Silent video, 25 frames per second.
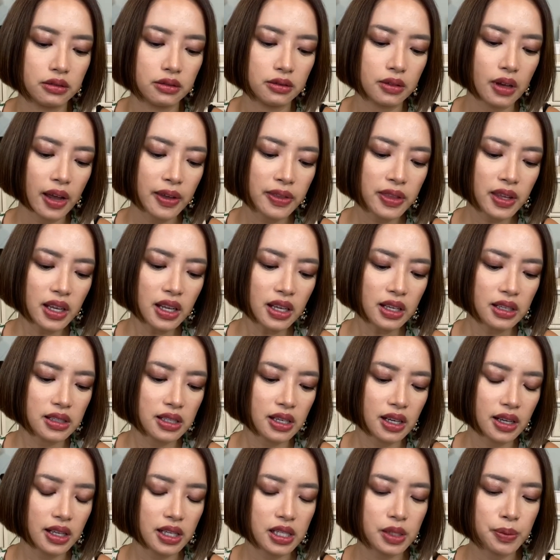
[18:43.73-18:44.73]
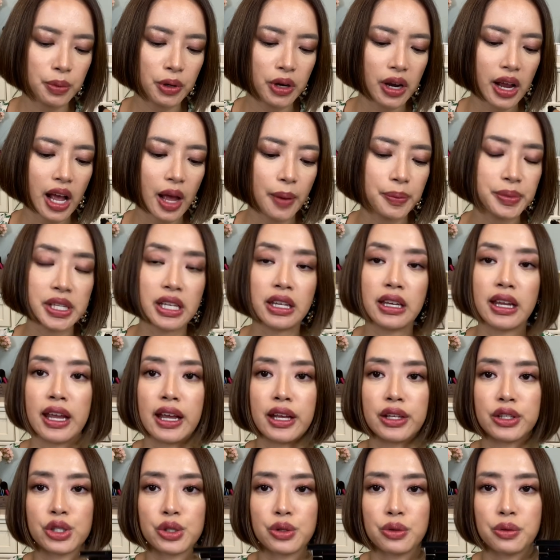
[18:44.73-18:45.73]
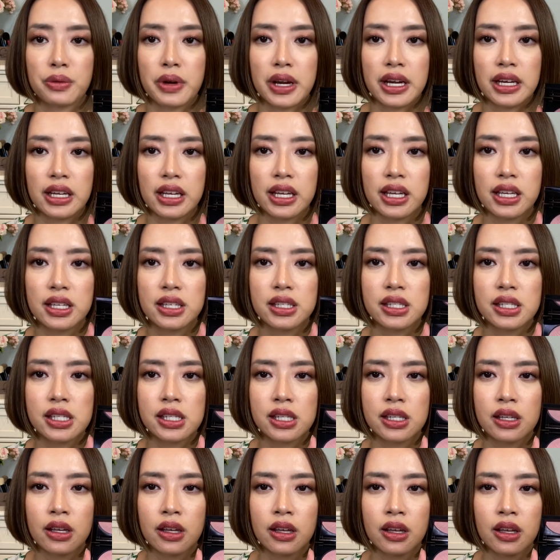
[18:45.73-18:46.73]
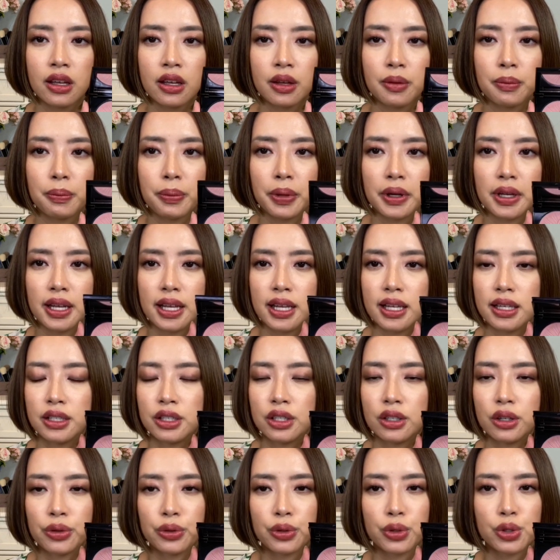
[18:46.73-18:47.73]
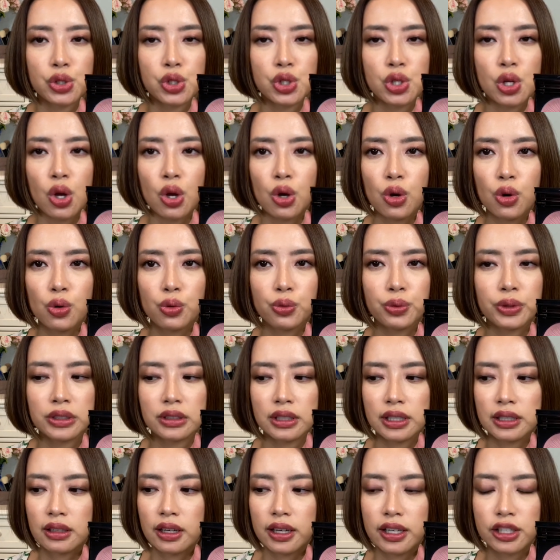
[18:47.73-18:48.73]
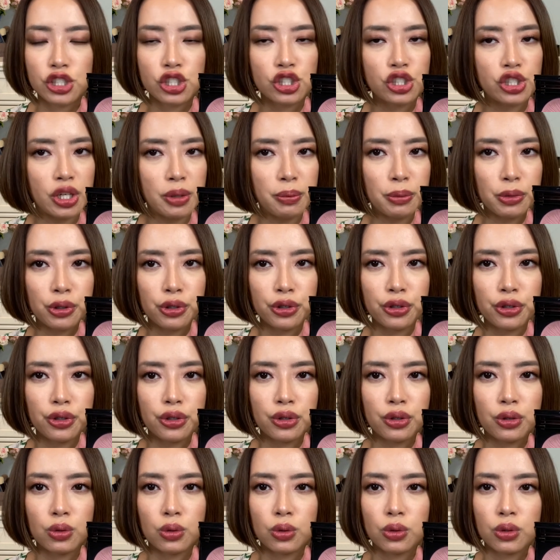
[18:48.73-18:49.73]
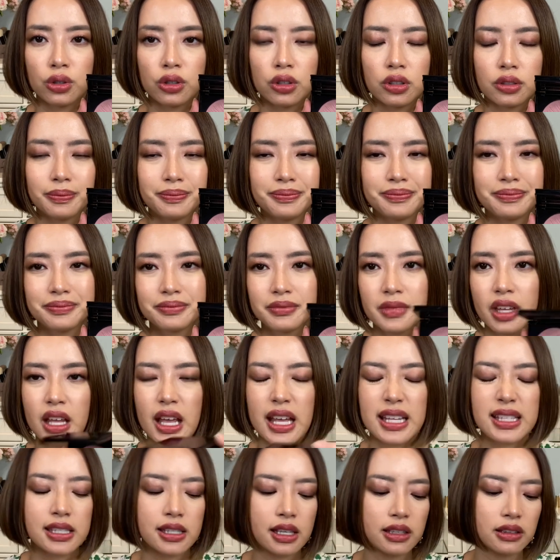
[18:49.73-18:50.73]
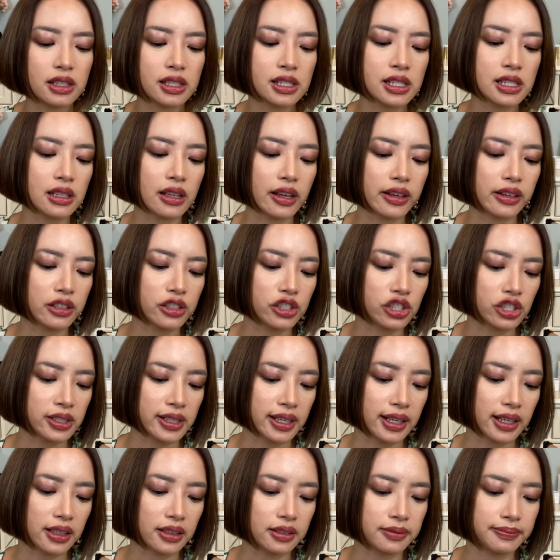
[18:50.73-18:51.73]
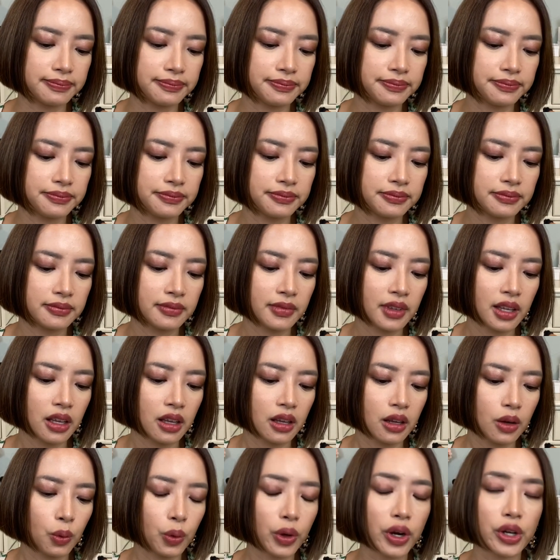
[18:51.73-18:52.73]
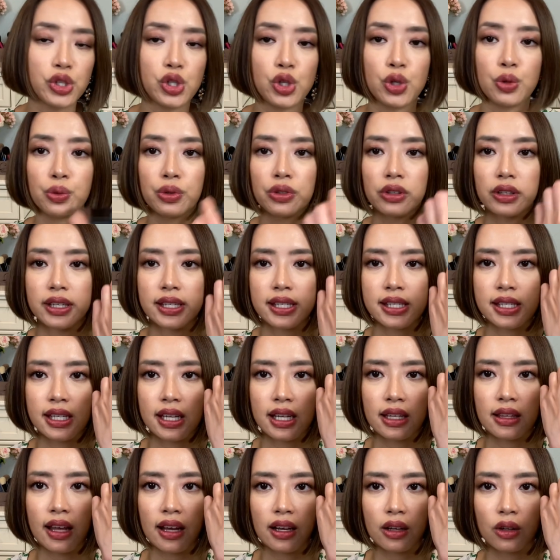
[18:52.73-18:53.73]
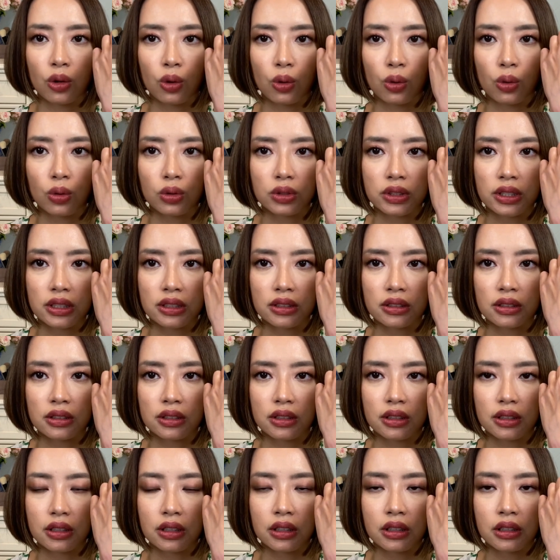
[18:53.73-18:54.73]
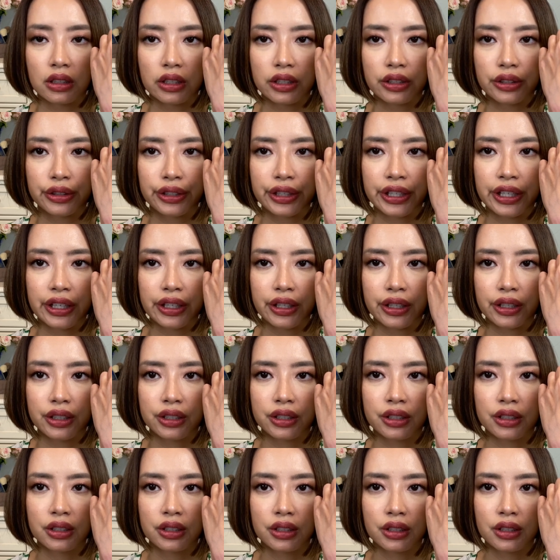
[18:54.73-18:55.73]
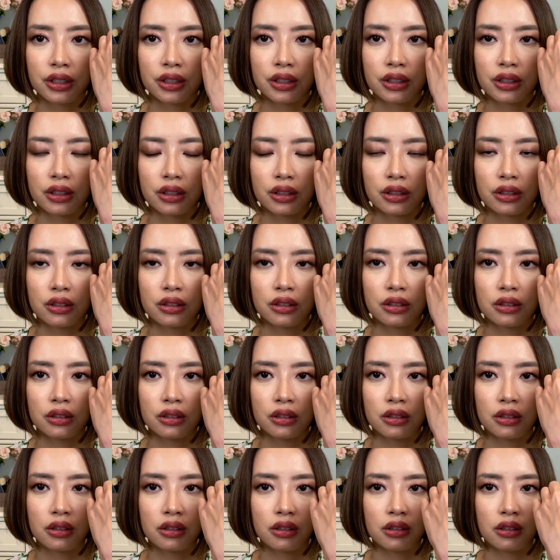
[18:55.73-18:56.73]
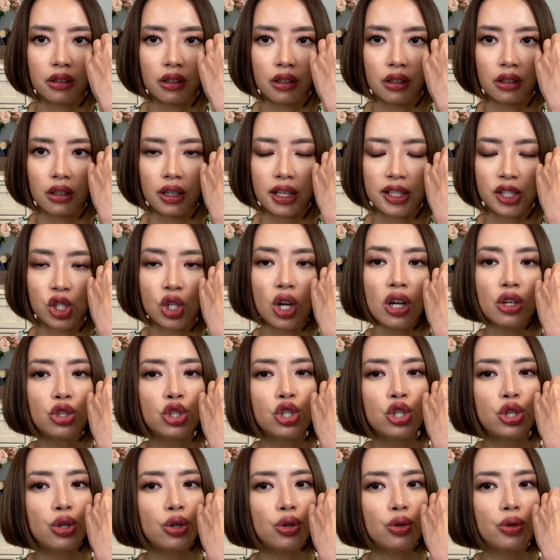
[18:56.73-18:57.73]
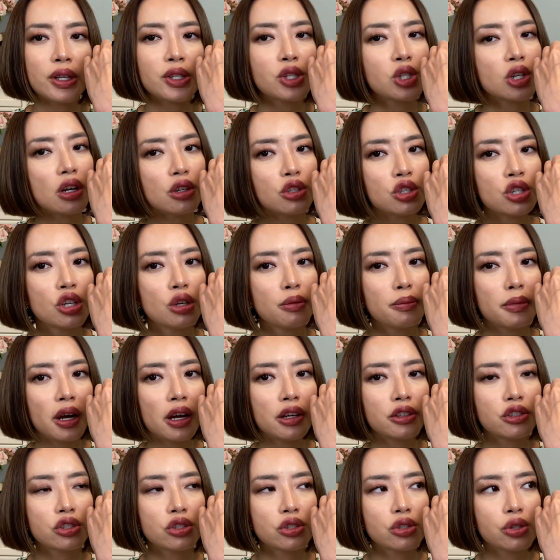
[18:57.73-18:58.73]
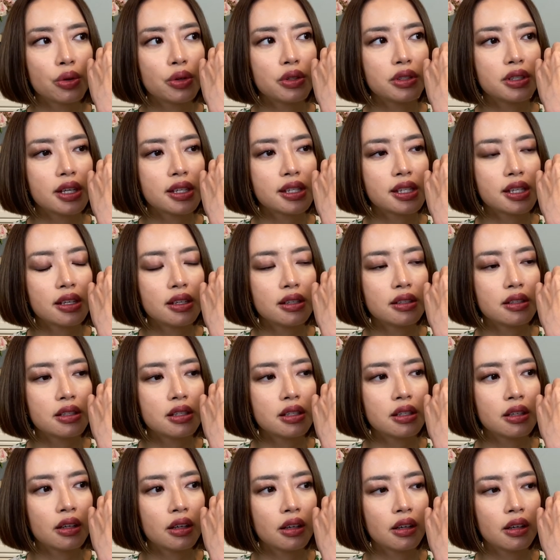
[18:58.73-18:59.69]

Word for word: I think it does perhaps enhance your radiance, but it, you know, there's no really like shimmer or it's like the slightest sheen. Whereas you really see that golden glitter here. Uh, it's not too, it's not too much, so it doesn't